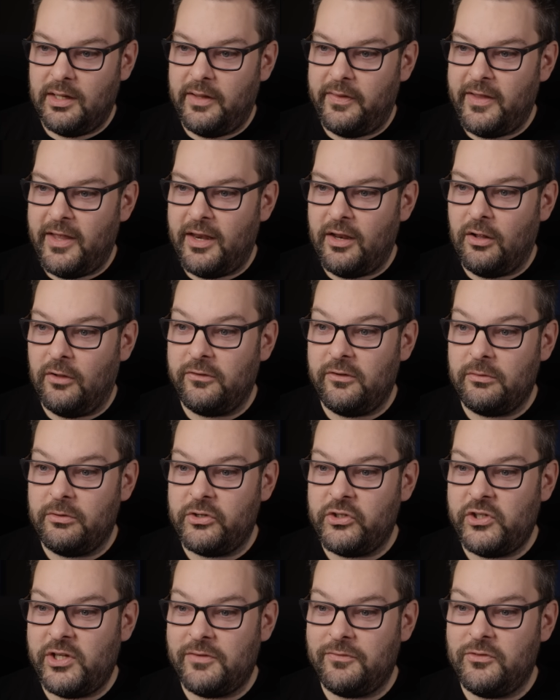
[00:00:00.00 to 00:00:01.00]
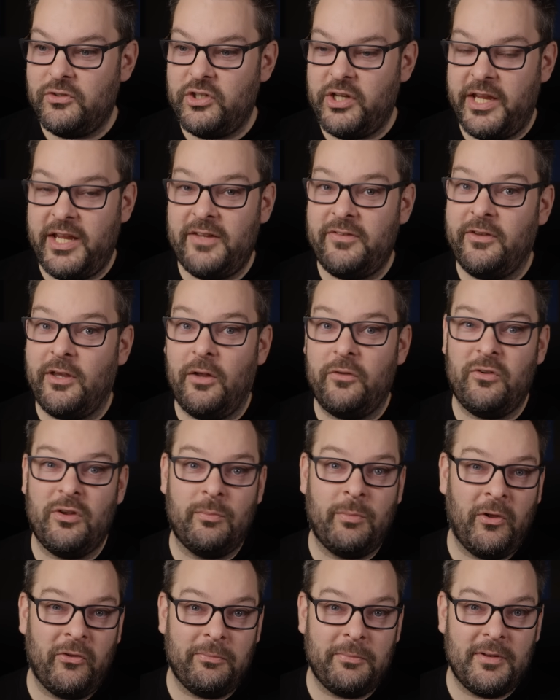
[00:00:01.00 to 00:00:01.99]
And then I'll do a shift G to go to
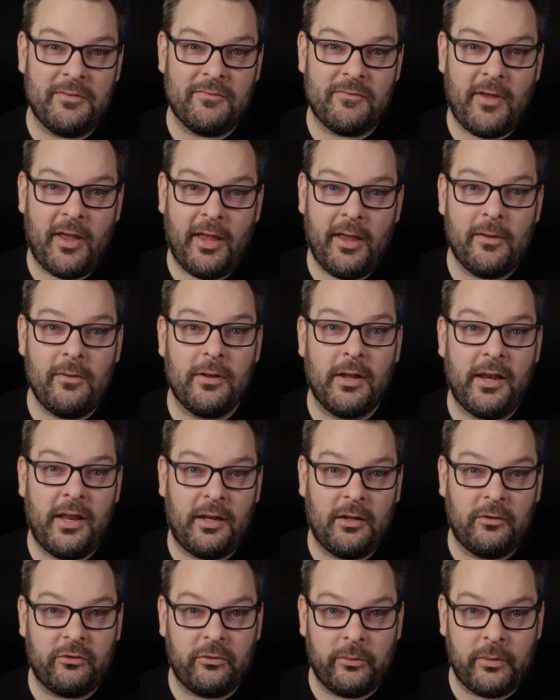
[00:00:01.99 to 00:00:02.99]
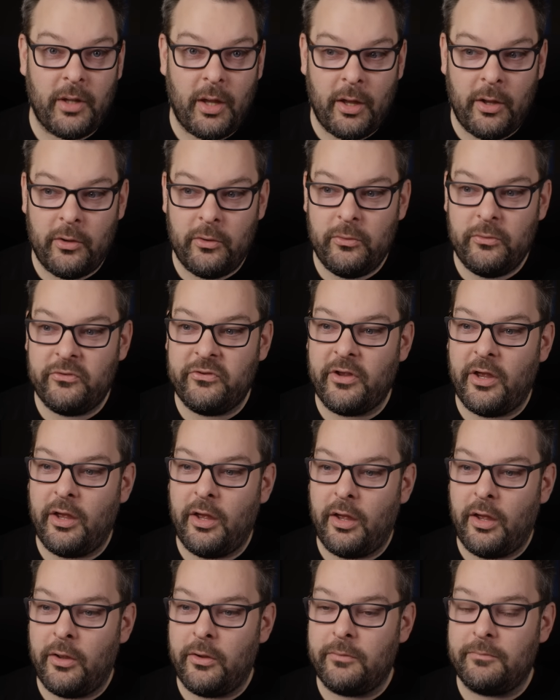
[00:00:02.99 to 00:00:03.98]
the bottom of the file. And then I'll do an O to
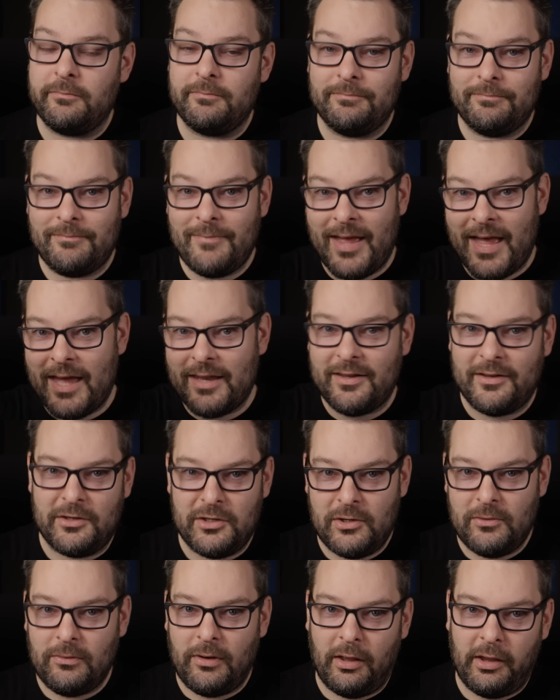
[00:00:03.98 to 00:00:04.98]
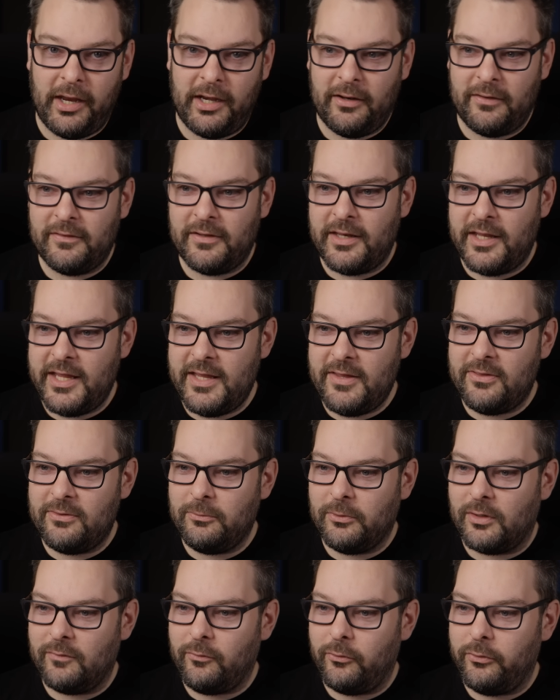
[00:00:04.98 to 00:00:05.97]
um, add a new line underneath
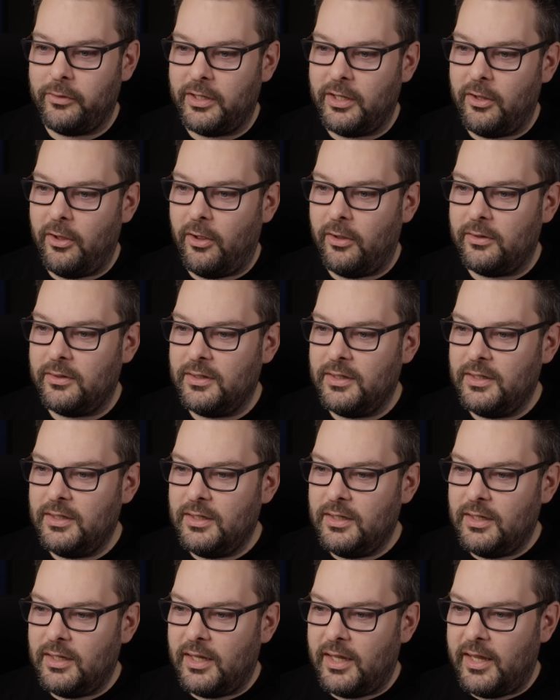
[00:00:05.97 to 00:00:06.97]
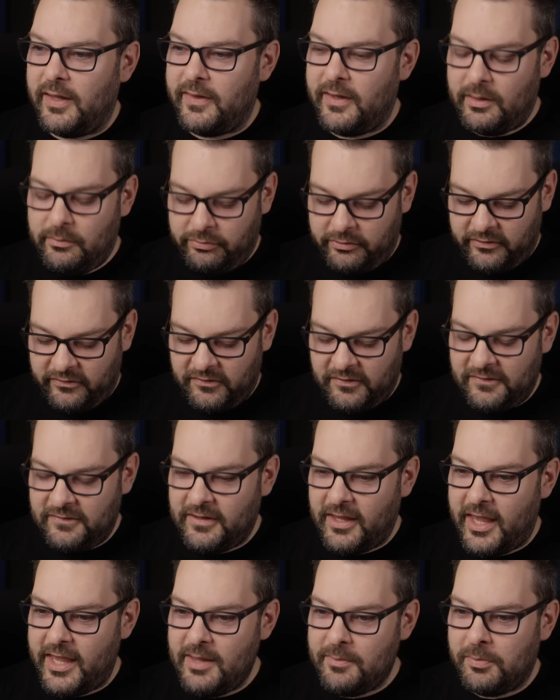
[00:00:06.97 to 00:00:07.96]
what I've already got. And then press
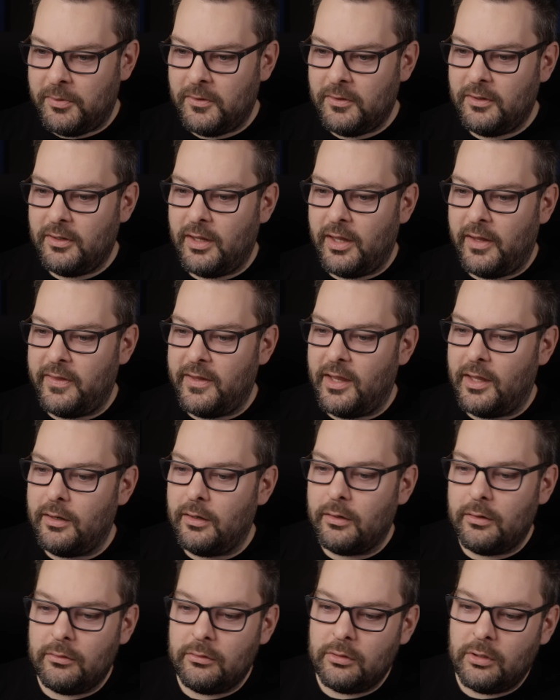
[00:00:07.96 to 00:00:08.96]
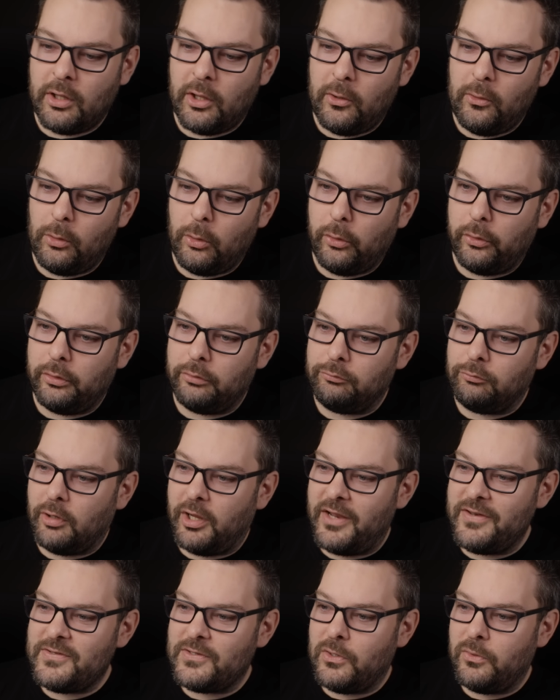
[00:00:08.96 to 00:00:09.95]
escape. And then colon
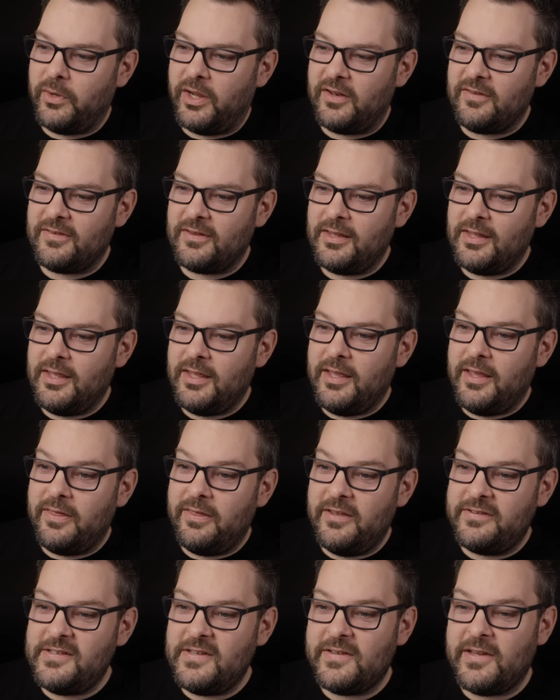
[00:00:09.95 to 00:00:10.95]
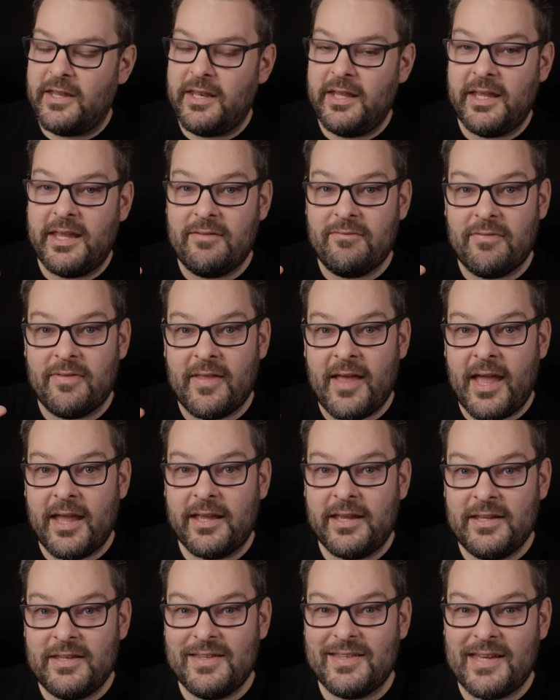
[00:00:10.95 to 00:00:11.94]
write quit. This is going to give
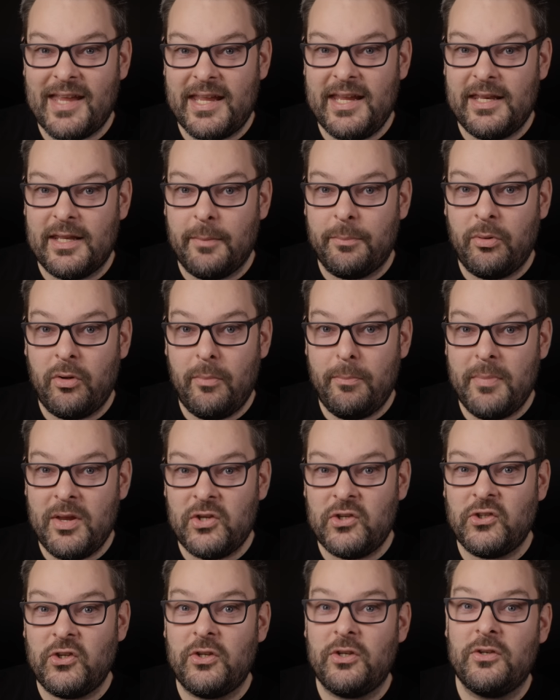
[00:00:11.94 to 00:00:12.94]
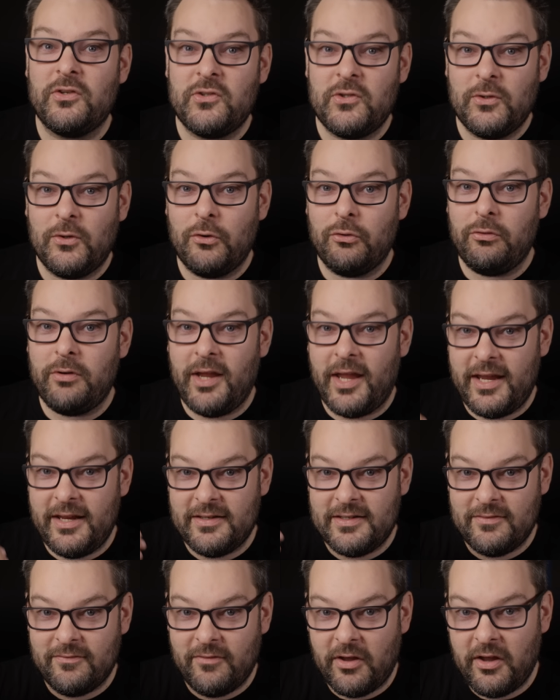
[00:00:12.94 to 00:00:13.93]
that container permission to
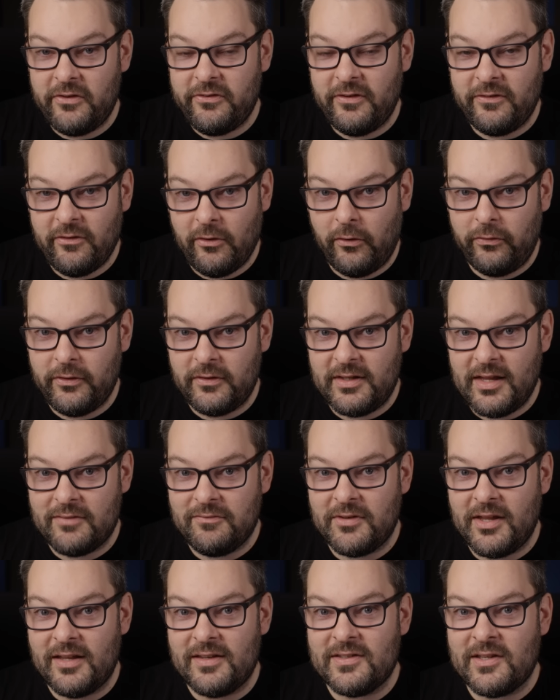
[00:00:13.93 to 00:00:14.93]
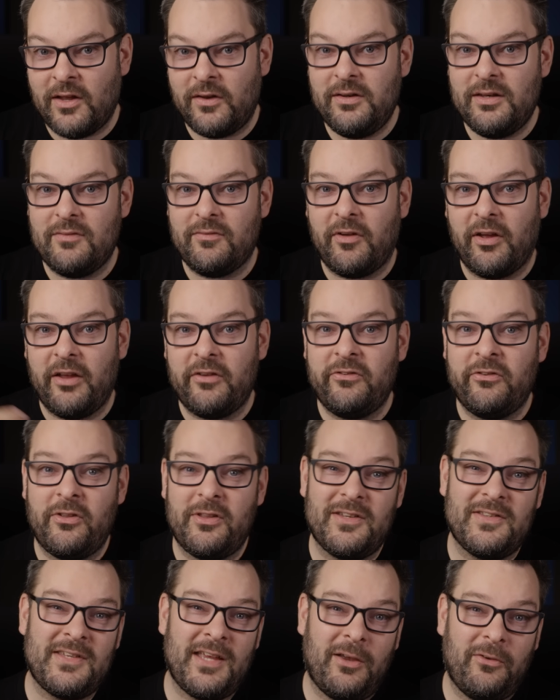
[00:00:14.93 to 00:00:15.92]
create devices on the DevNet ton device so
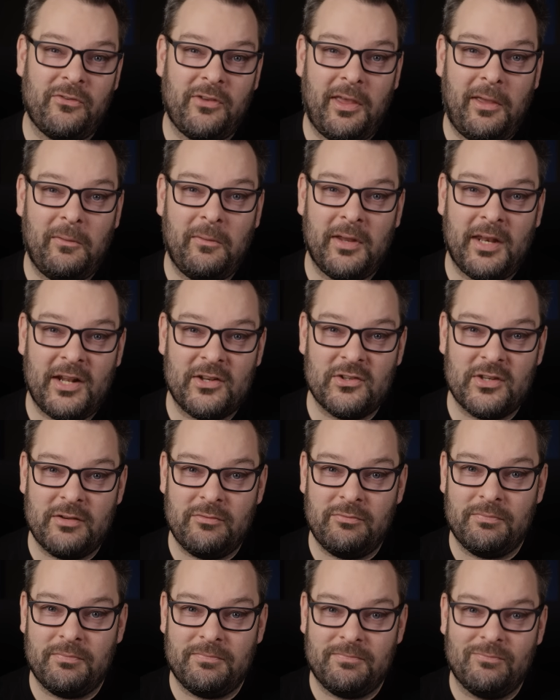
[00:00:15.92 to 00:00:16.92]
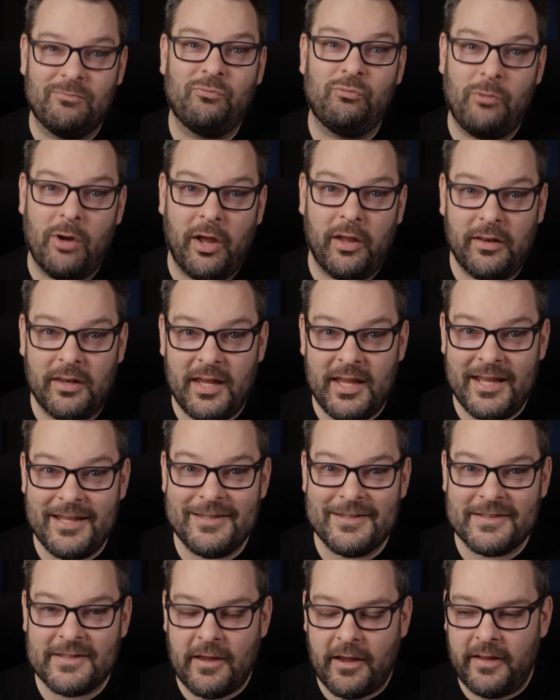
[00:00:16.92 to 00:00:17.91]
that Tailscale can actually run
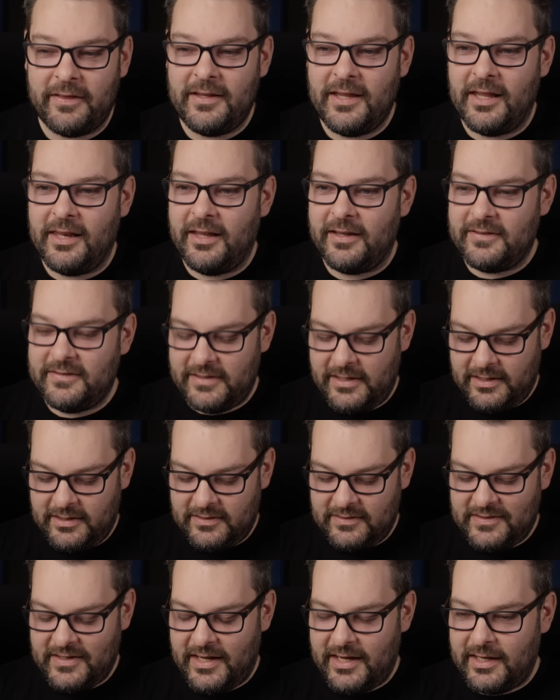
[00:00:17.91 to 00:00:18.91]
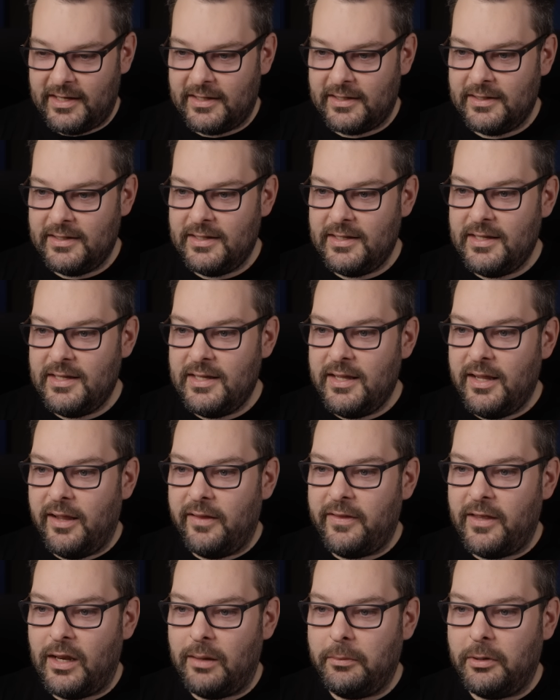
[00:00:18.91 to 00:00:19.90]
inside the LXC container.
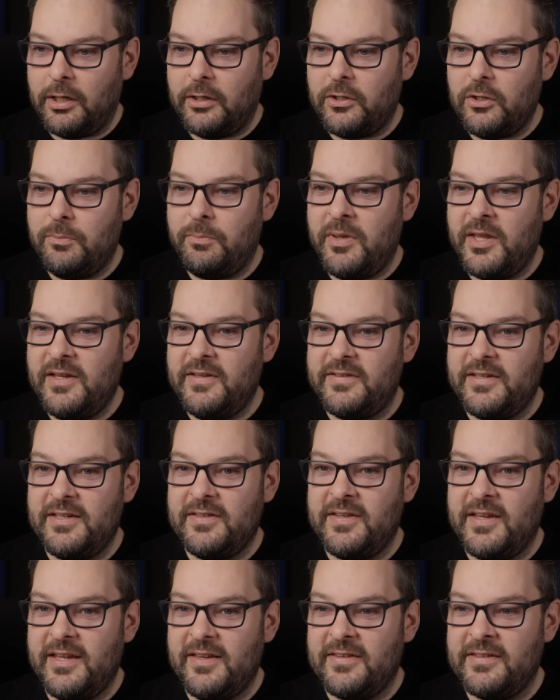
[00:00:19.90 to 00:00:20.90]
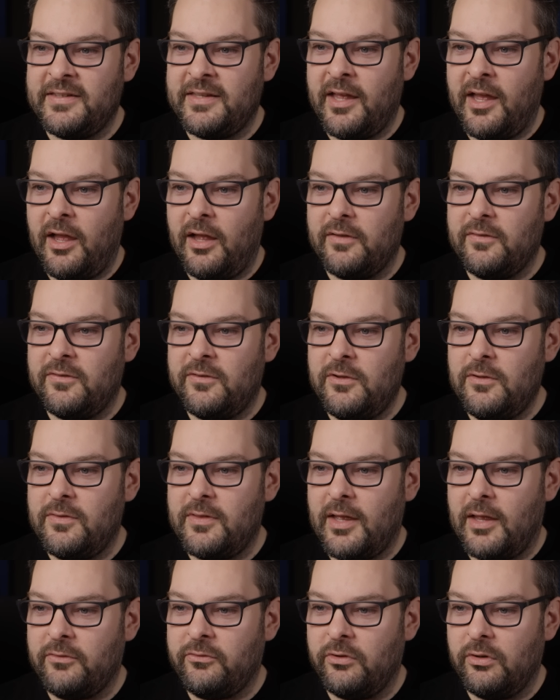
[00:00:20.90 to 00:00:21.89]
Then I'm going to do PCT start
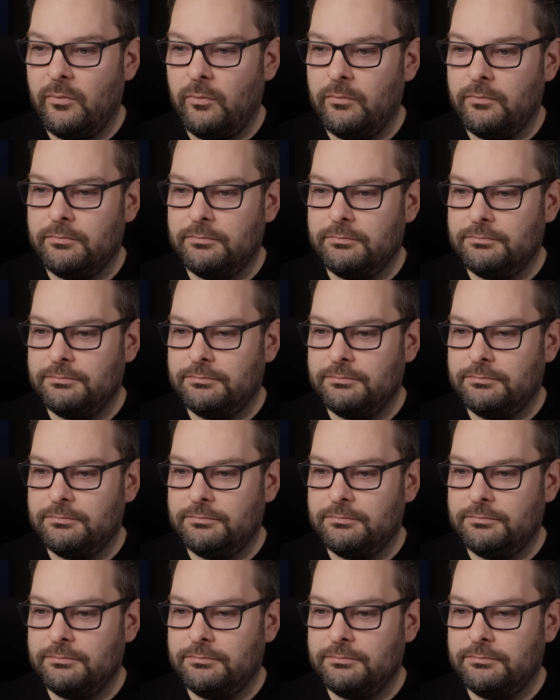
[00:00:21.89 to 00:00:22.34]
2000 and,